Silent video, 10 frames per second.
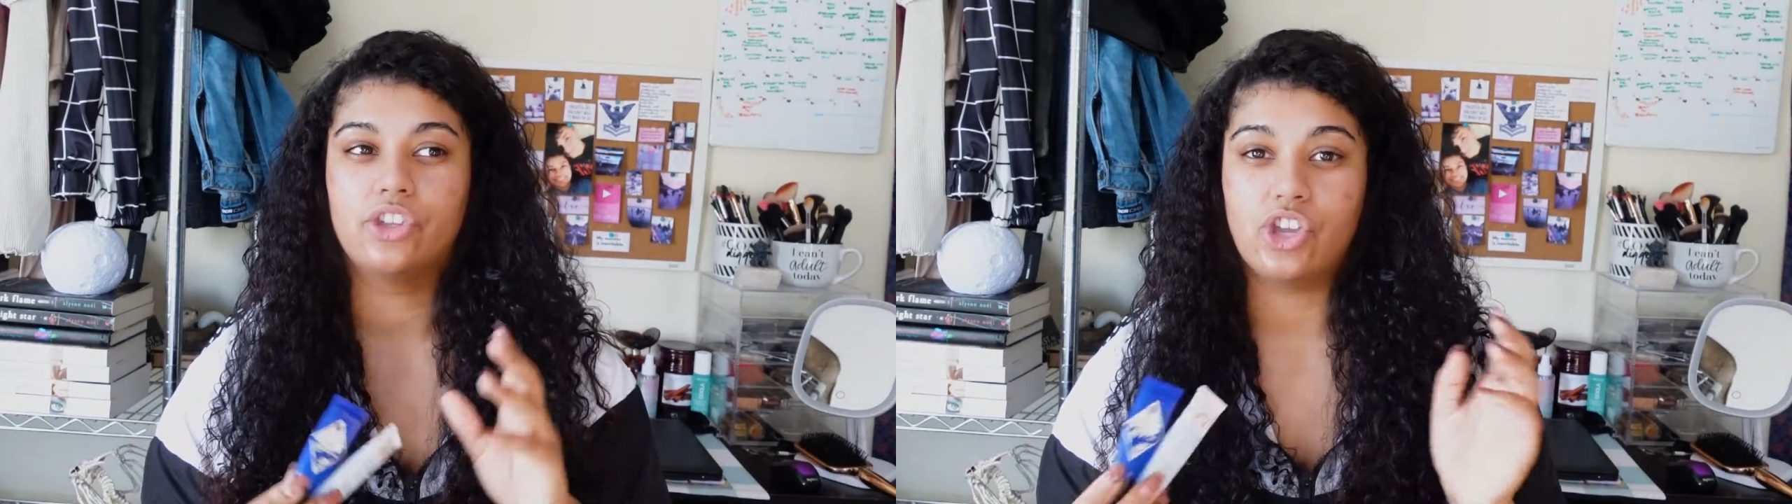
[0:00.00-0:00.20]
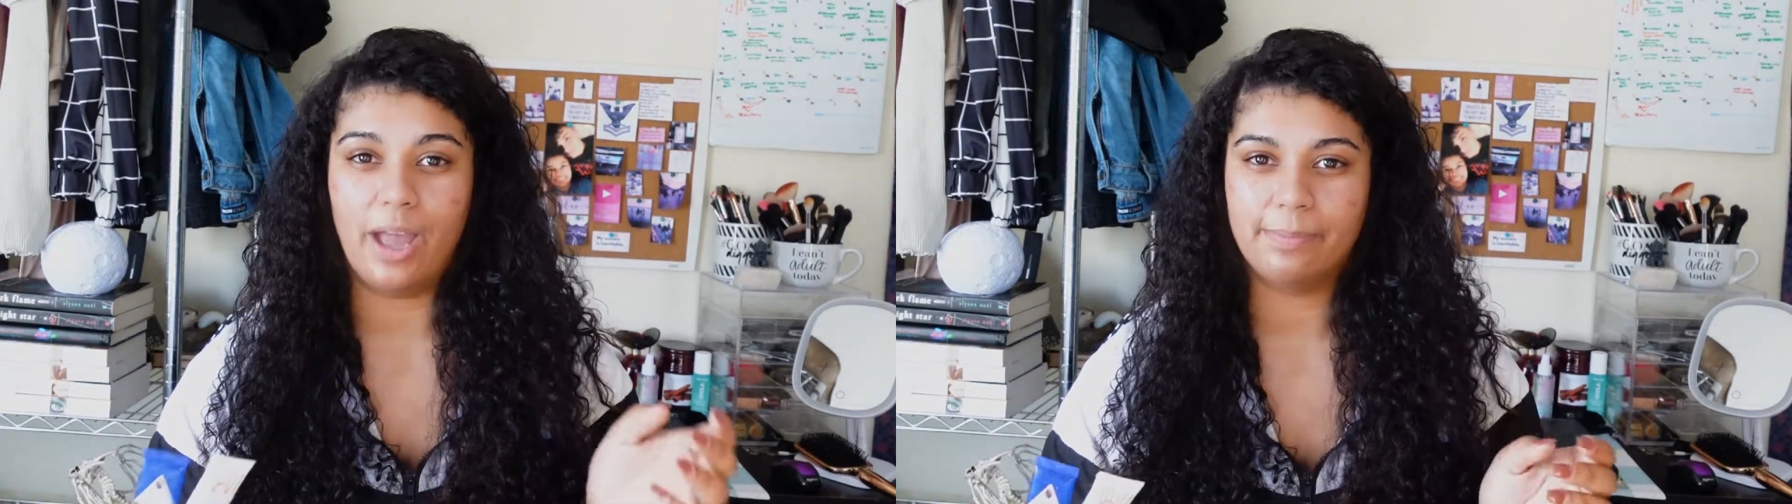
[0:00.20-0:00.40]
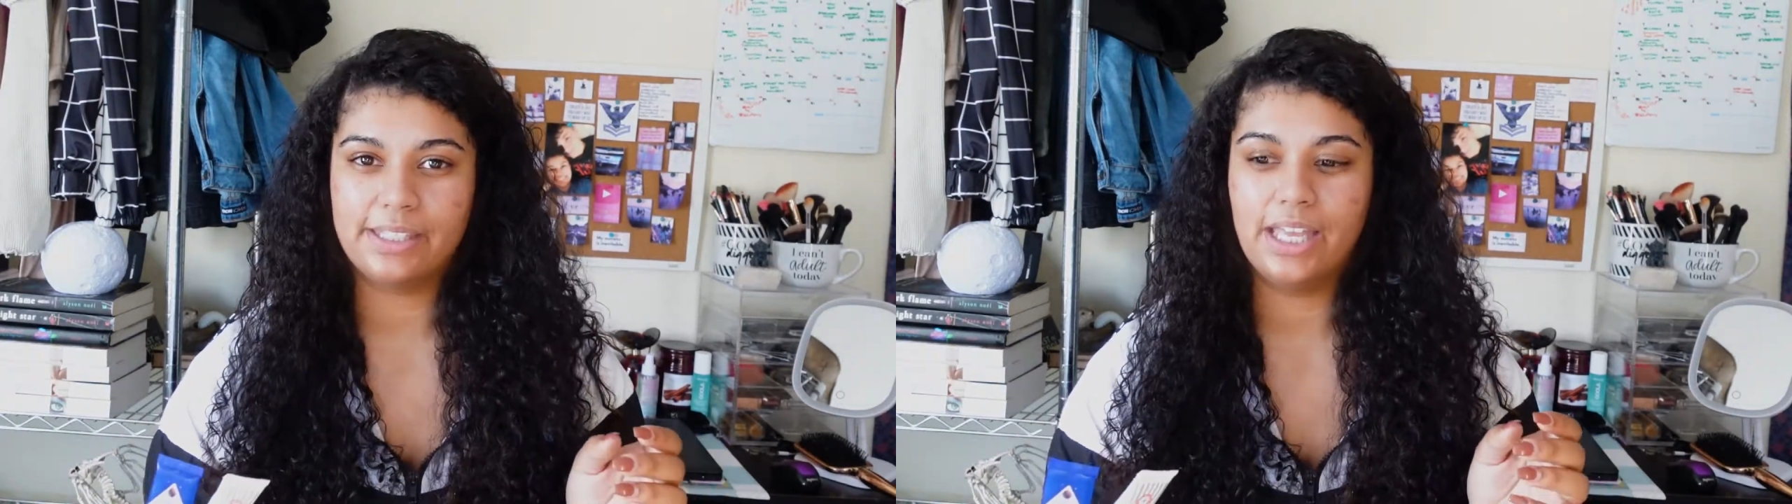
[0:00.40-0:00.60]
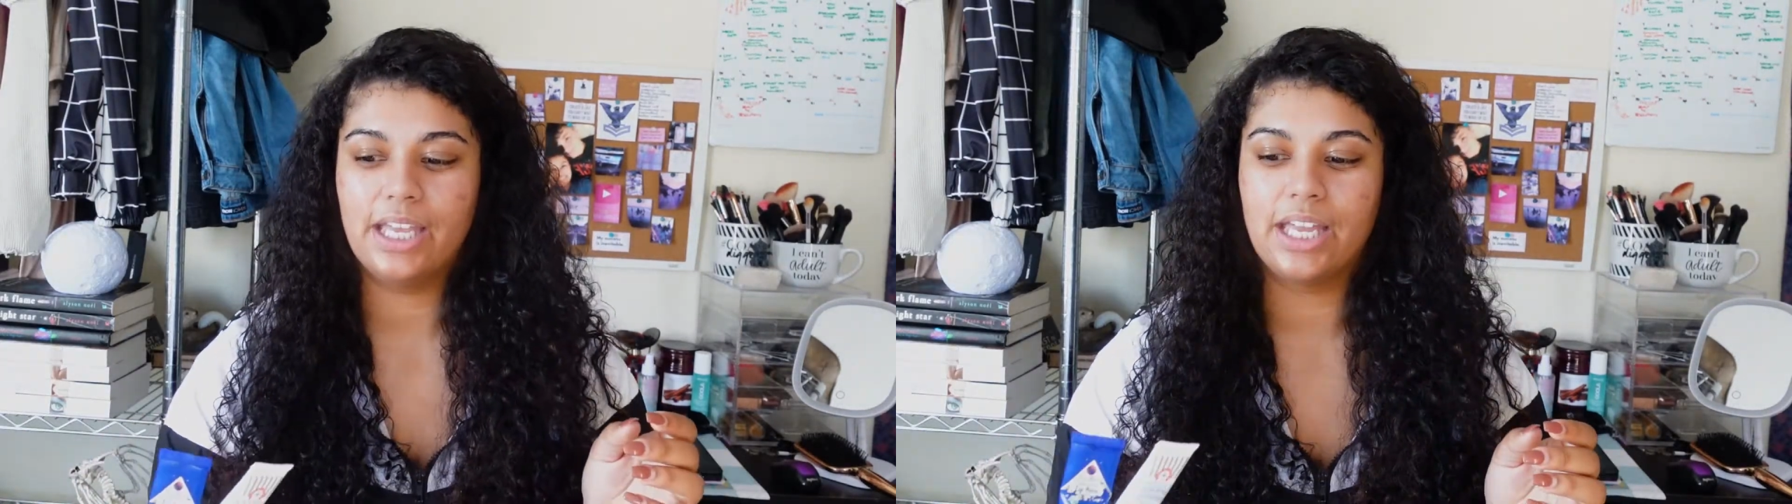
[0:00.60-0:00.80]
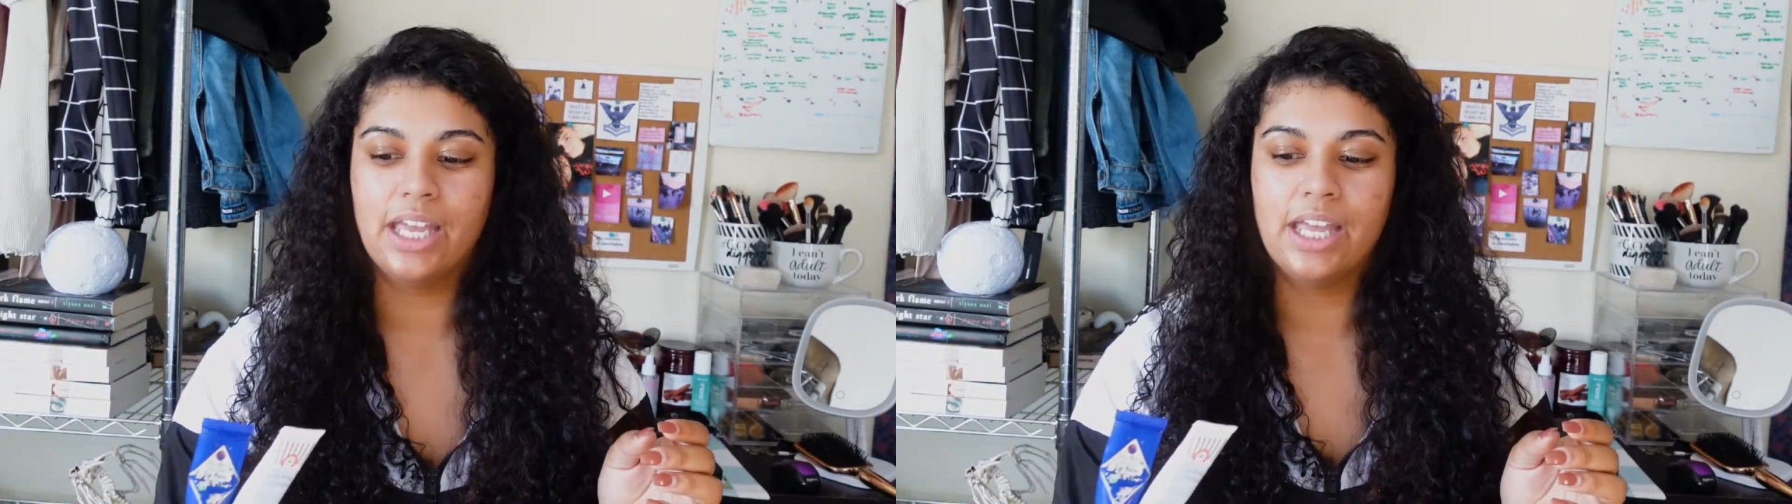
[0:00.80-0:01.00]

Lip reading: chapstick,